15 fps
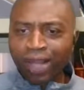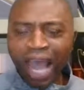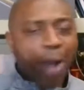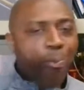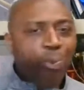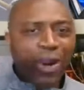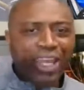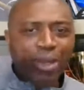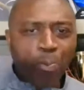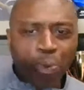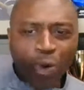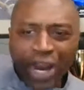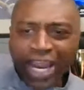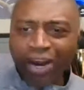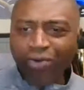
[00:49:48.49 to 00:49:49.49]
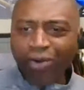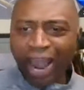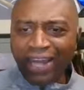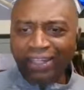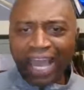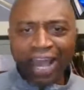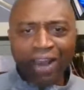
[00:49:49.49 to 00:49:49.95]
I'm breaking bread right
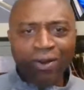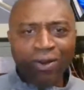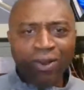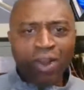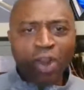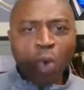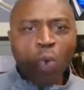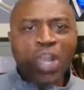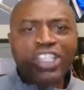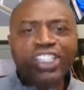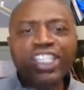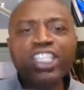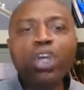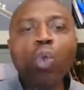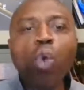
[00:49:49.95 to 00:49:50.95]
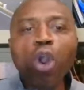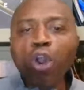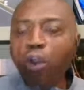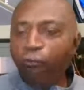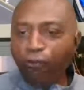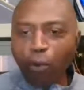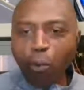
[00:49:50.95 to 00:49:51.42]
now. We see the
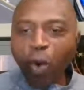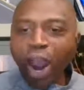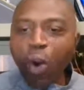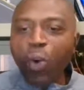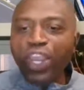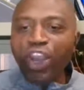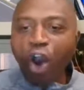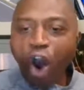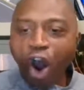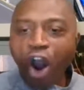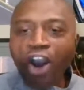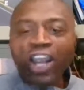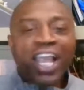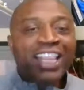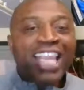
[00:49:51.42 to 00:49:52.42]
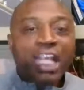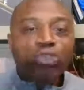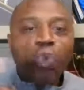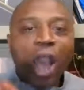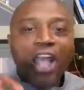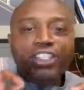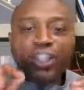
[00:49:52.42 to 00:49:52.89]
world from where we are. That's
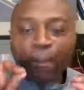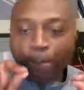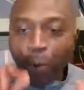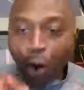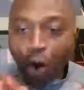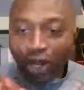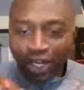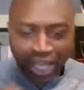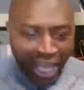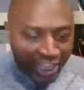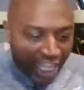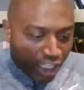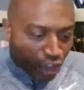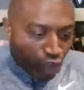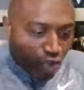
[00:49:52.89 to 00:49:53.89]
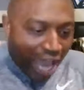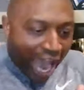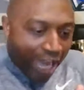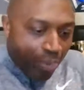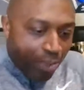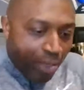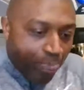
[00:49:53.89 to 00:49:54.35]
why it's important that you
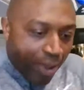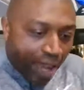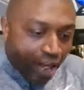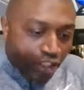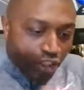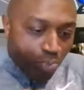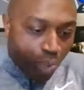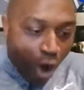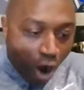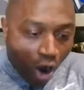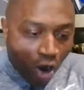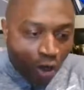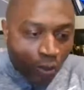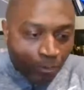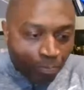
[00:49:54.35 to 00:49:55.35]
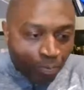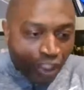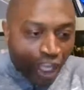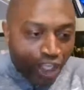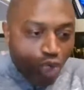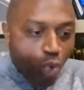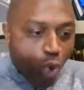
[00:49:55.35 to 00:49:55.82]
got to be better tomorrow
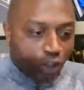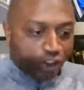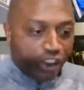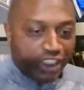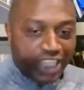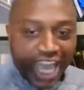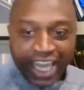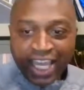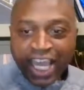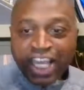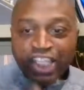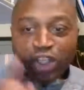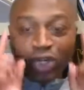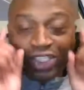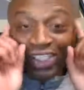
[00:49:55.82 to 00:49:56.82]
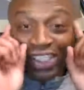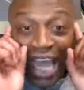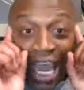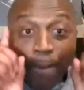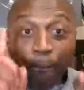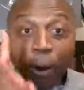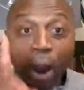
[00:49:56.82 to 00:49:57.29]
than you were today. So the
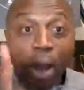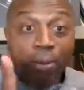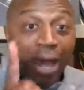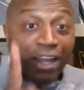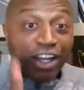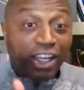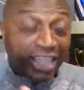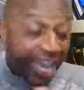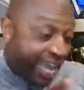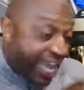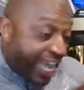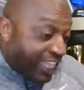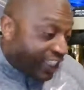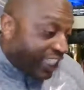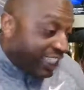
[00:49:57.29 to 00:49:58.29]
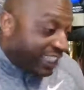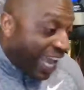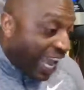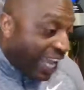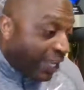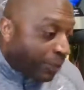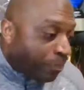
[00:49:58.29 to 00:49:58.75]
same problem I look at
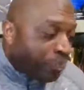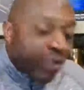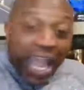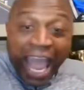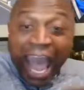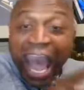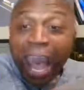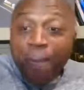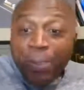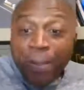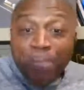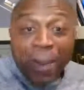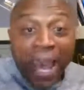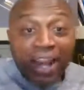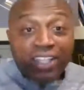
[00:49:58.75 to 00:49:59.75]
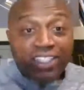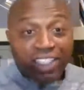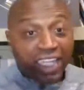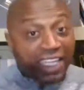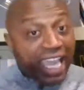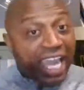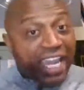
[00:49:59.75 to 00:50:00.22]
today, I'll be better to look